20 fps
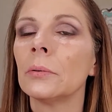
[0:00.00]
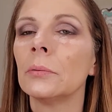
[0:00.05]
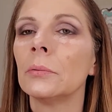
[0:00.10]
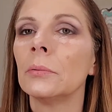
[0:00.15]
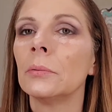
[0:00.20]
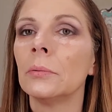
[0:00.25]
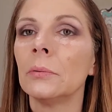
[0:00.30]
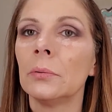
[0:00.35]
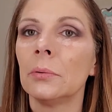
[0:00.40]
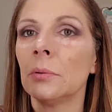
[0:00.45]

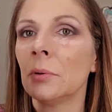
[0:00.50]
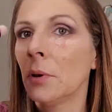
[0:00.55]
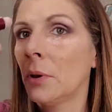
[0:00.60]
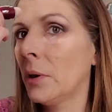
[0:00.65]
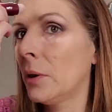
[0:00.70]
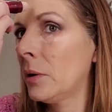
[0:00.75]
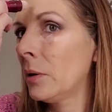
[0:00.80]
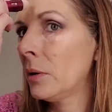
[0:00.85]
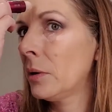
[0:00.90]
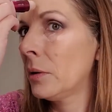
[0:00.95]

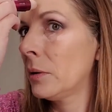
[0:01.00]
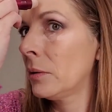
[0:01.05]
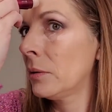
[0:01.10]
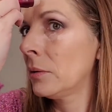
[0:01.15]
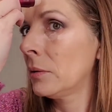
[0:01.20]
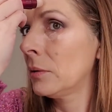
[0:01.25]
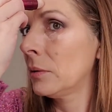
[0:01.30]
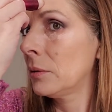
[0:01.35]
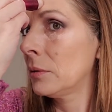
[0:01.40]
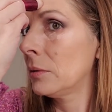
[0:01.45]

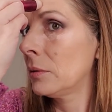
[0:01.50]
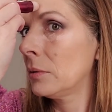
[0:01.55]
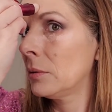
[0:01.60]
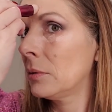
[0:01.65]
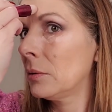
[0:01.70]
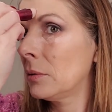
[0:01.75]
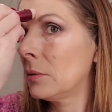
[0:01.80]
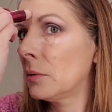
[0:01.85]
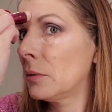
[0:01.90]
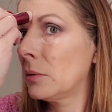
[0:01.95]

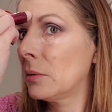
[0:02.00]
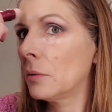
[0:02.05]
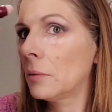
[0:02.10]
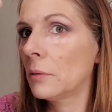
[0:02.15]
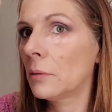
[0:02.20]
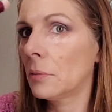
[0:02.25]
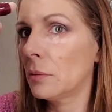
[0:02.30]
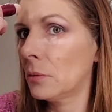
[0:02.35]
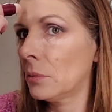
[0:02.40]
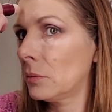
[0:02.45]

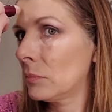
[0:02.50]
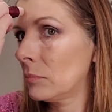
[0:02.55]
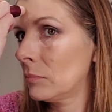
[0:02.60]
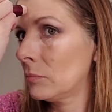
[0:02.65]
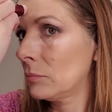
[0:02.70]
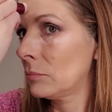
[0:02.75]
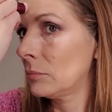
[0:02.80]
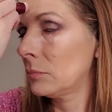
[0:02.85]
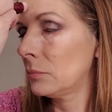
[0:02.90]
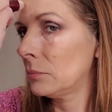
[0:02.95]

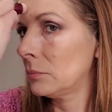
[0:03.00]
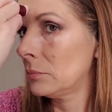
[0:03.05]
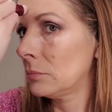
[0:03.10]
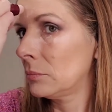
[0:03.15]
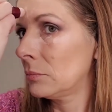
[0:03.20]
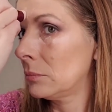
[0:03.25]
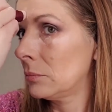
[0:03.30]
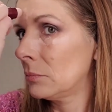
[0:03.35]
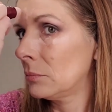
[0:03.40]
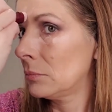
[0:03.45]

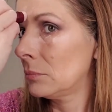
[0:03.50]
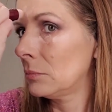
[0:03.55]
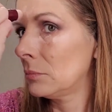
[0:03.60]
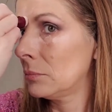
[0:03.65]
Nobody speaks.